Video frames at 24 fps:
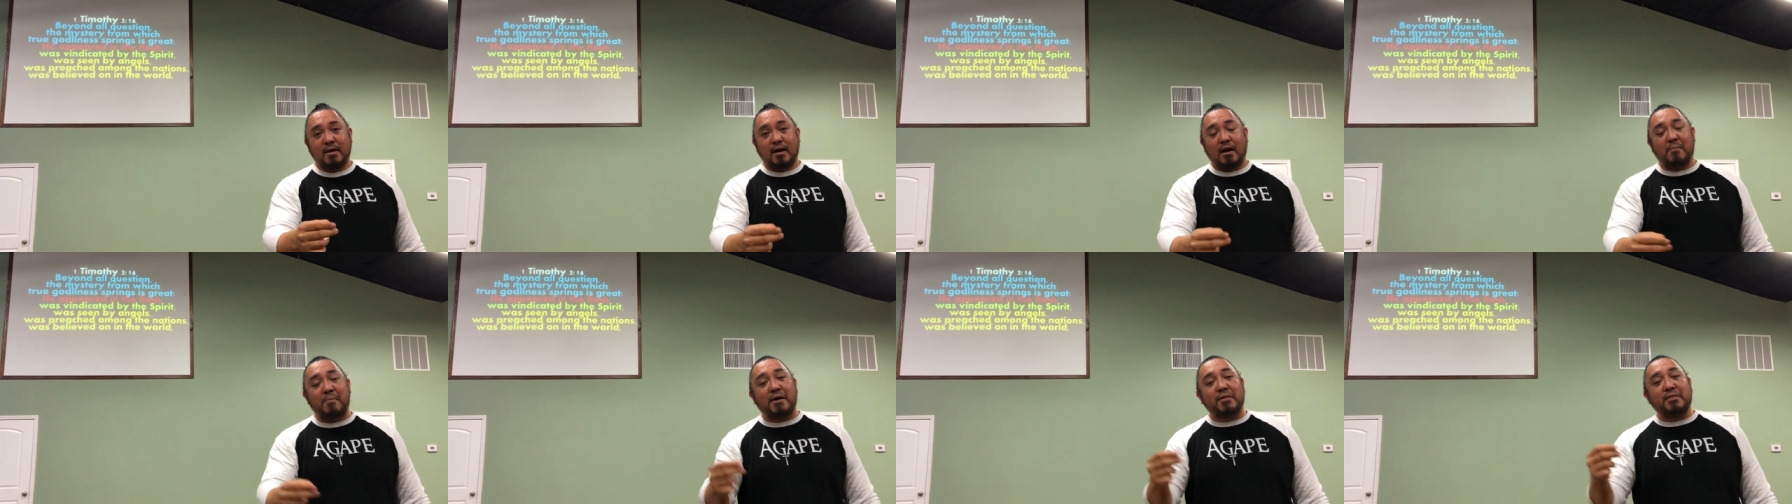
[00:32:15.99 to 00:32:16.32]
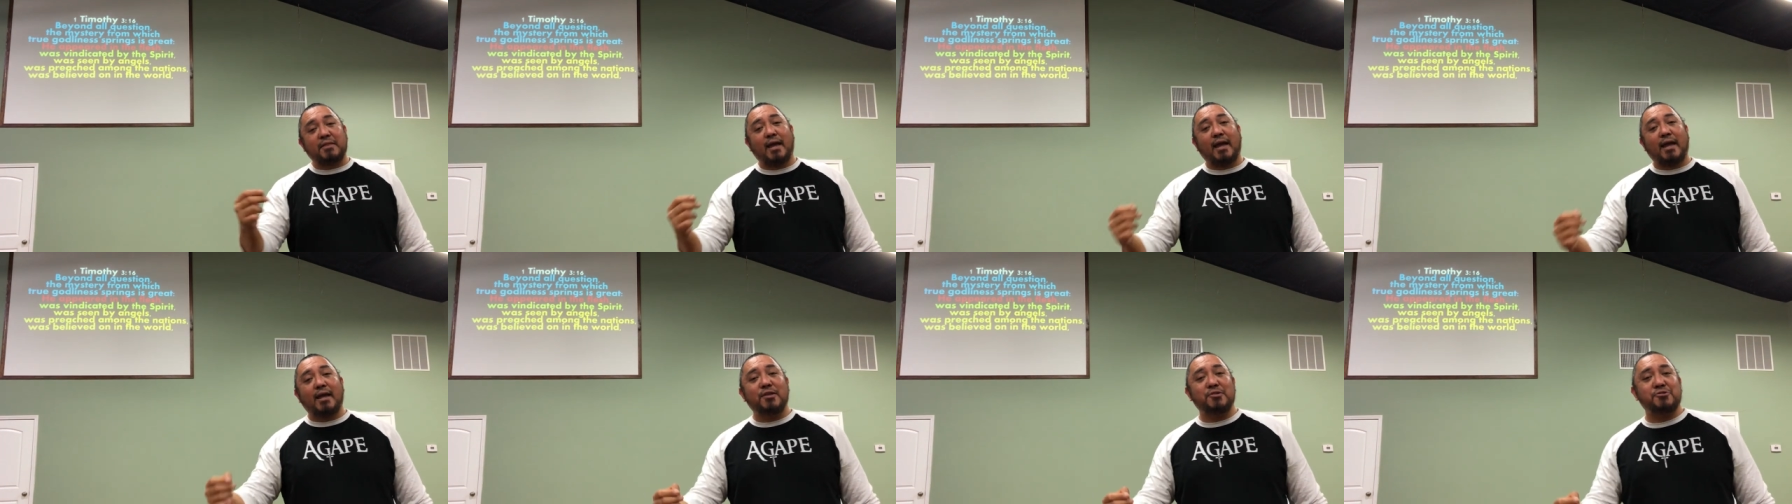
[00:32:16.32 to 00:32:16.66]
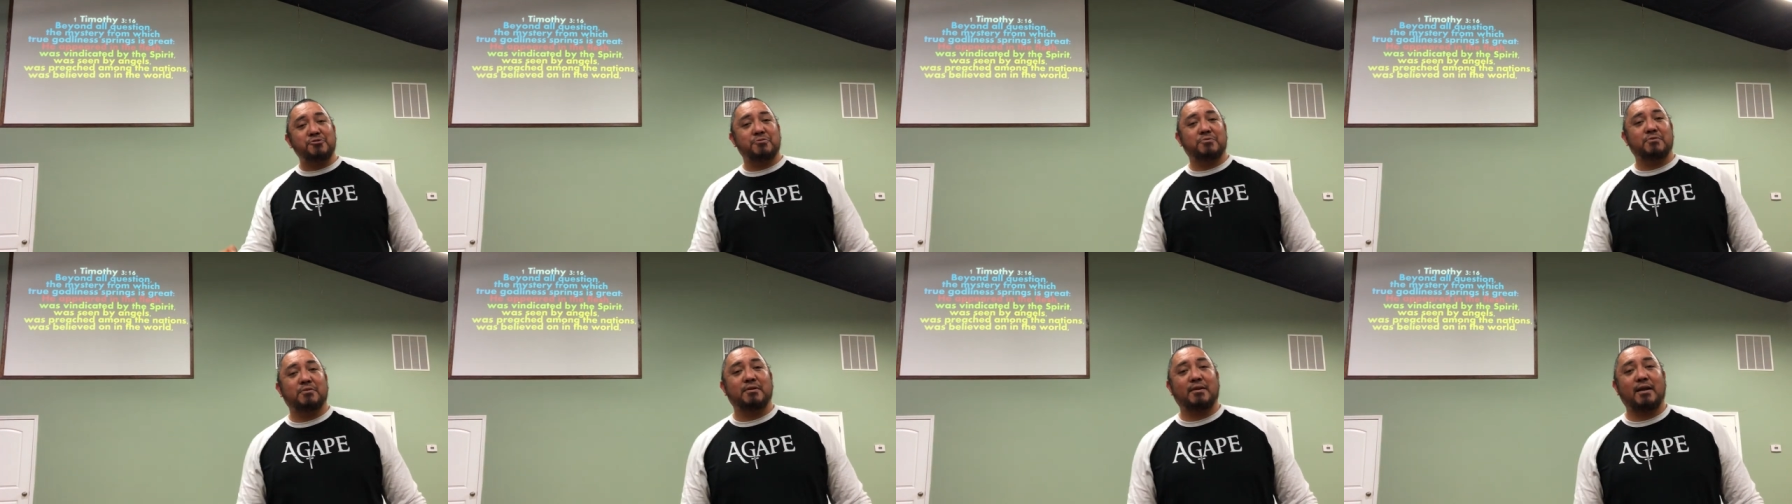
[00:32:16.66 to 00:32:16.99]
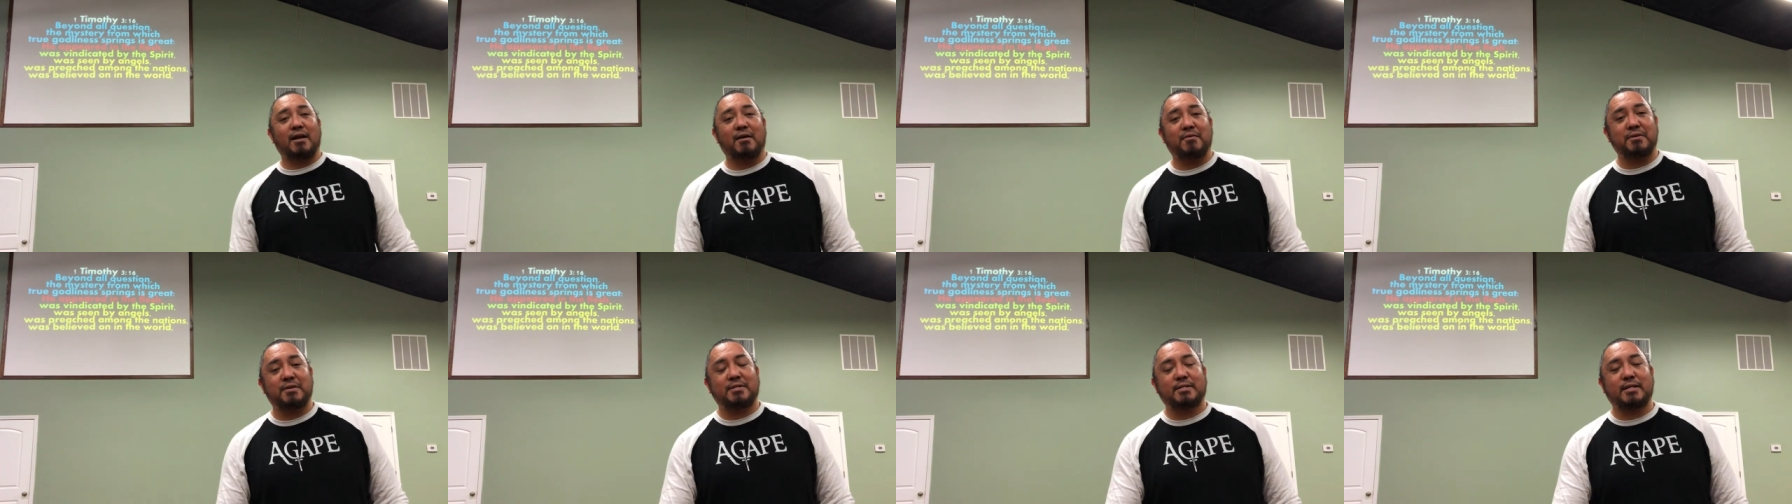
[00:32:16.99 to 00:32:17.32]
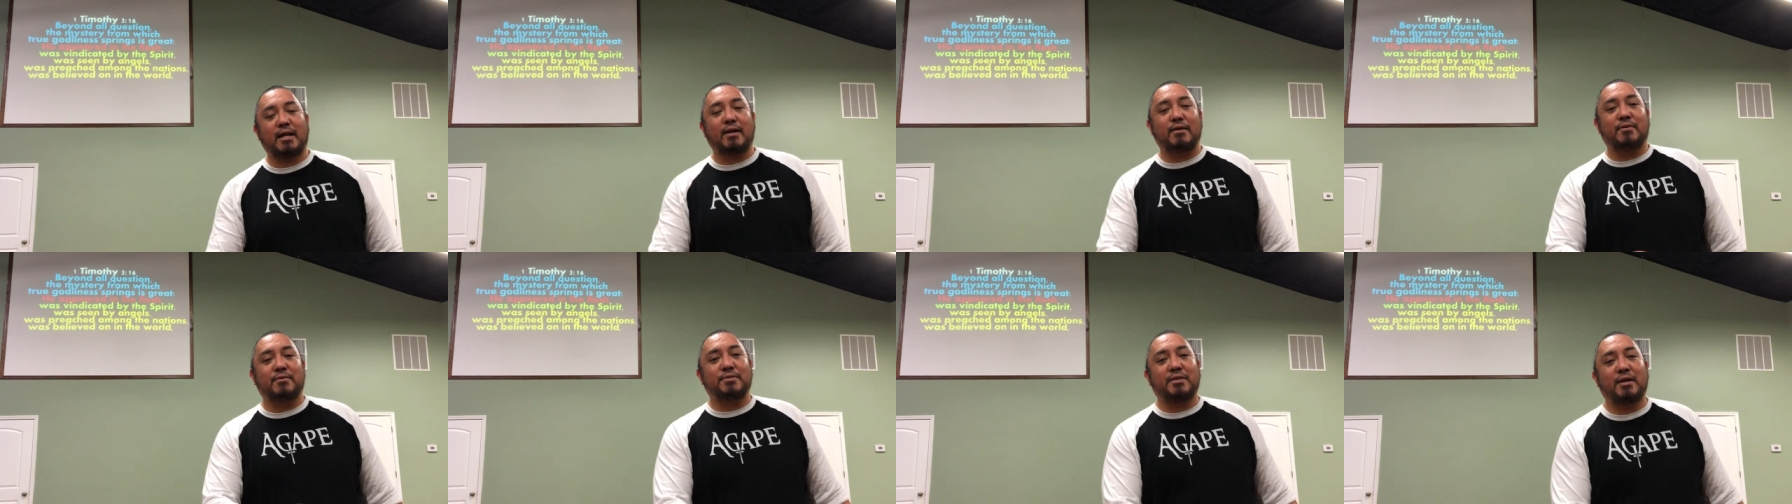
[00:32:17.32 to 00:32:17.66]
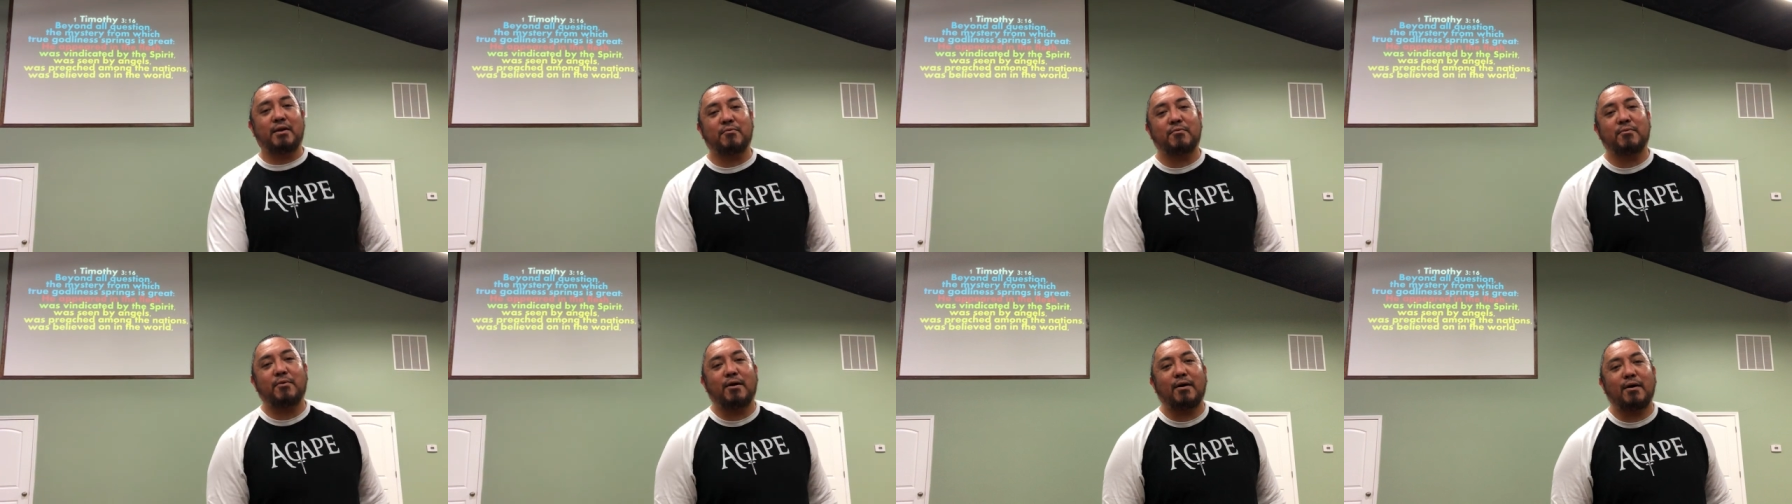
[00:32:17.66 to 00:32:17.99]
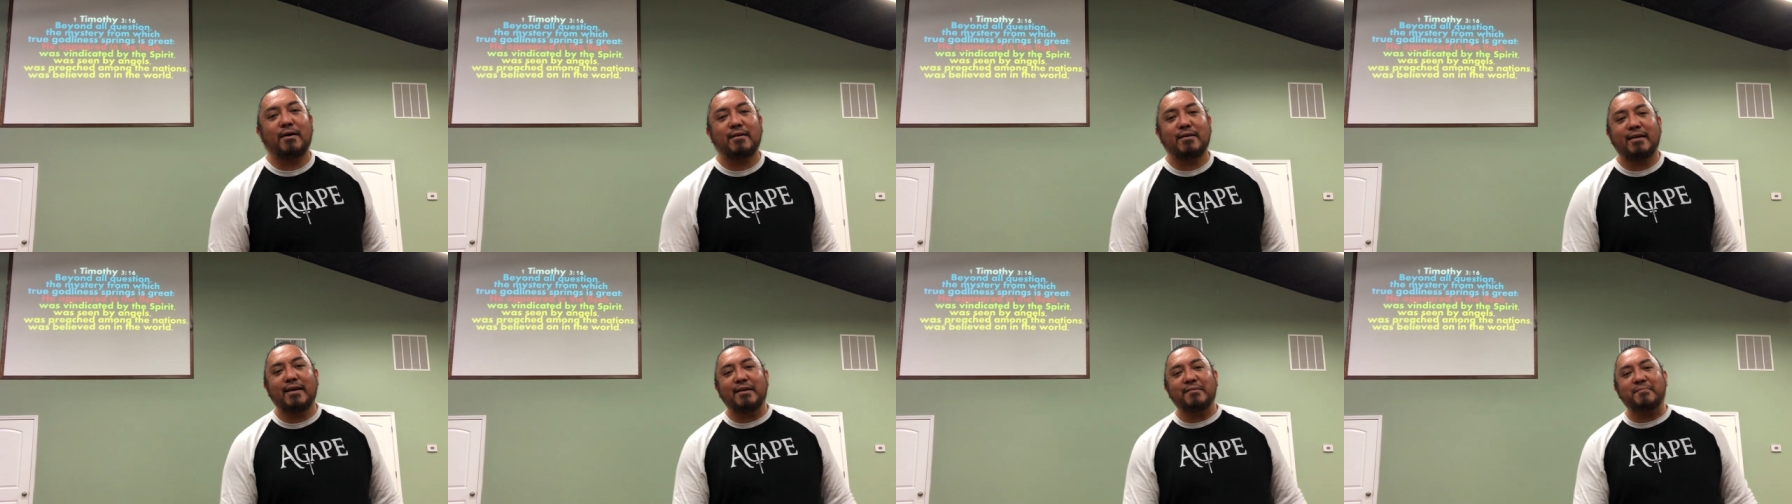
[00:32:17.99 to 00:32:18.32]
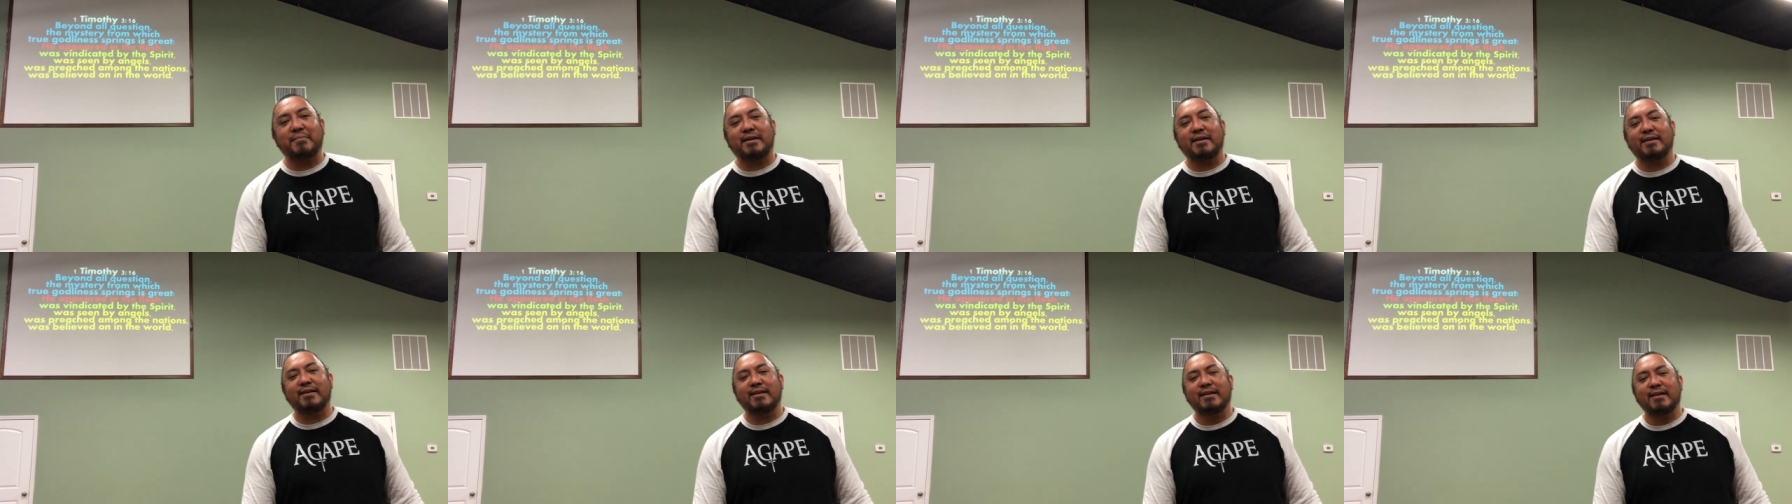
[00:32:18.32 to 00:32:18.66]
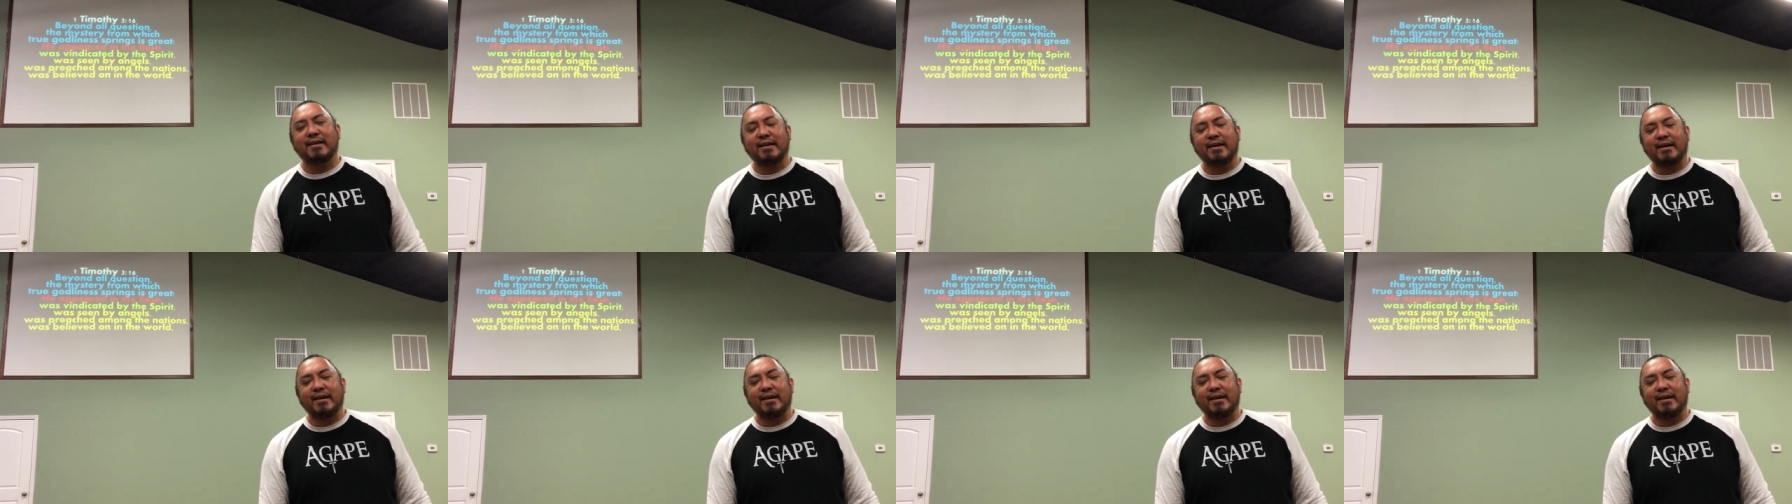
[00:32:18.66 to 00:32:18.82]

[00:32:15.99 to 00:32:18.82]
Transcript: About the angel and how he sat on that rock. Amen.